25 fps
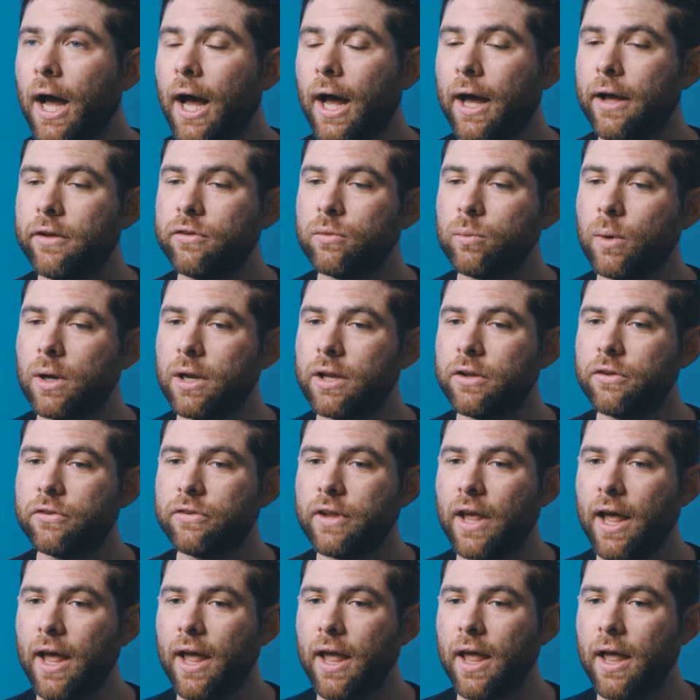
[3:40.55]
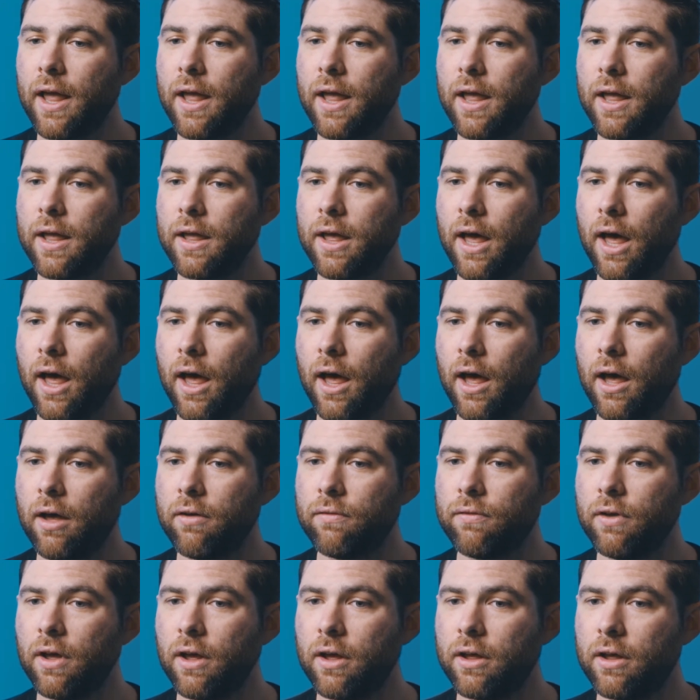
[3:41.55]
as well as
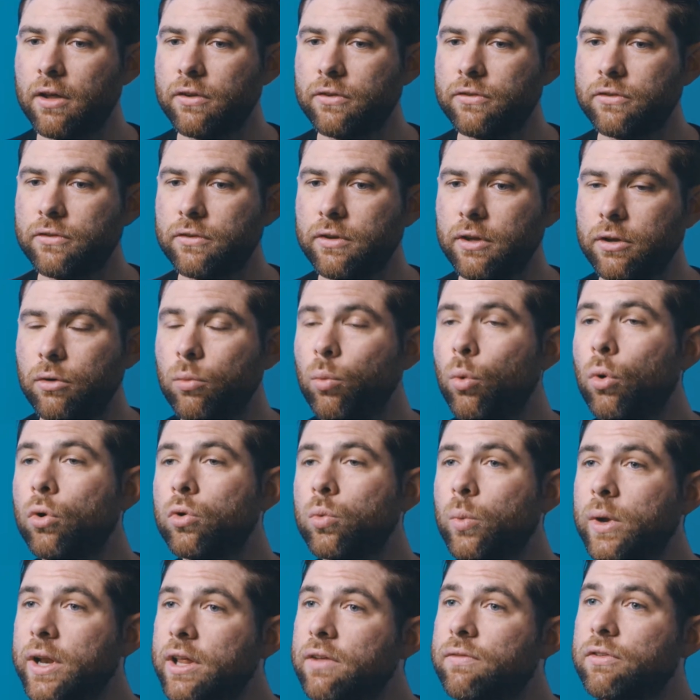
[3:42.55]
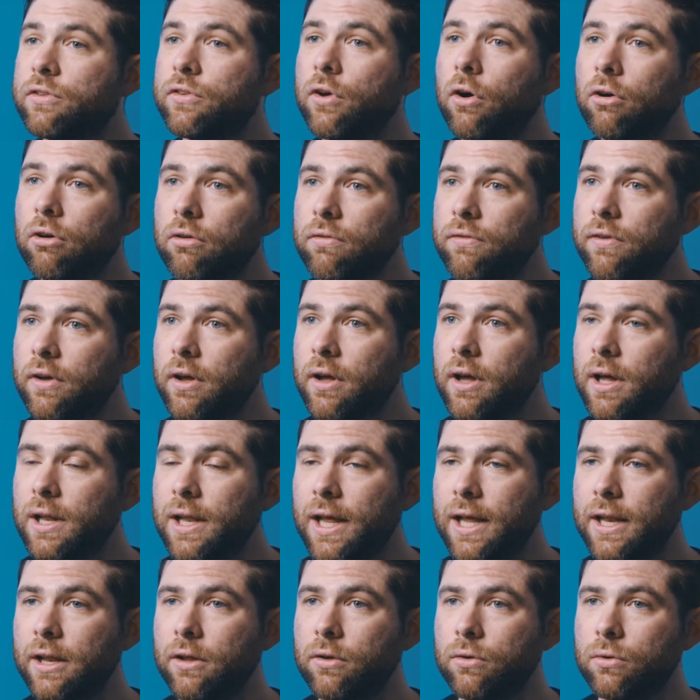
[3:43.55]
an award-winning photographer, a
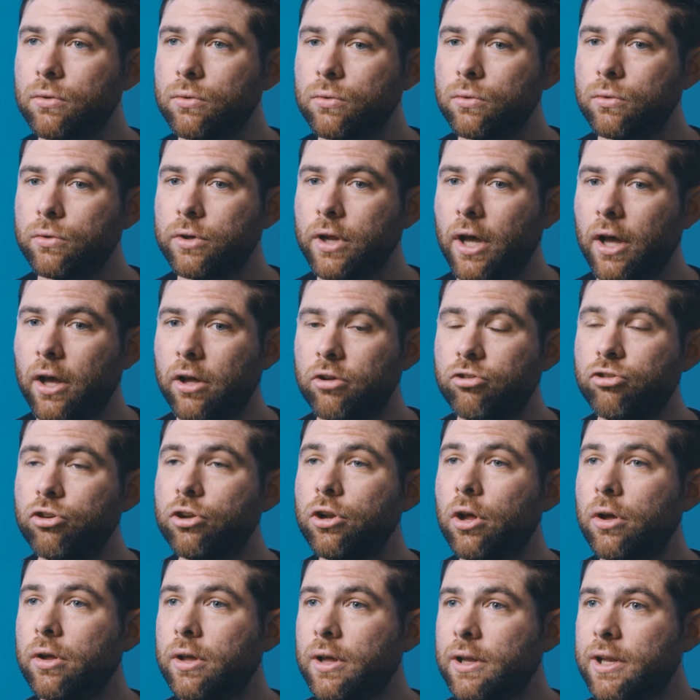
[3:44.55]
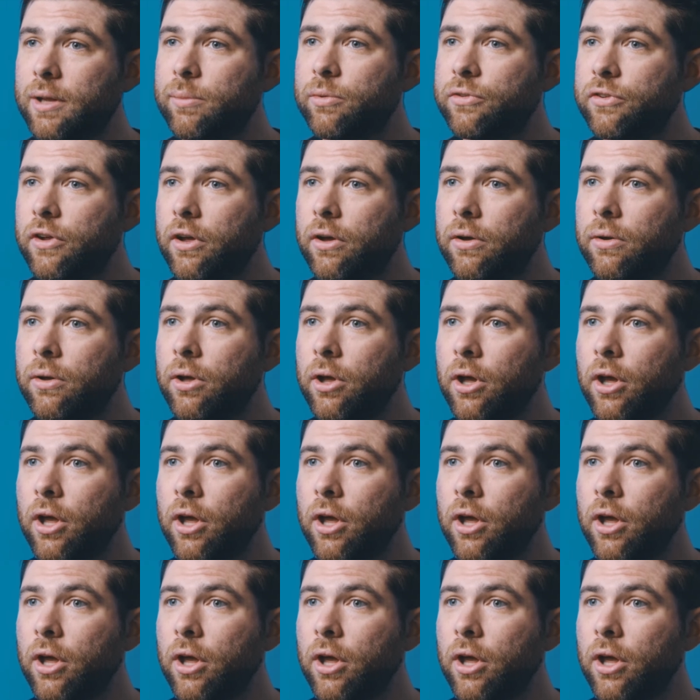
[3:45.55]
lady called Juno Calypso,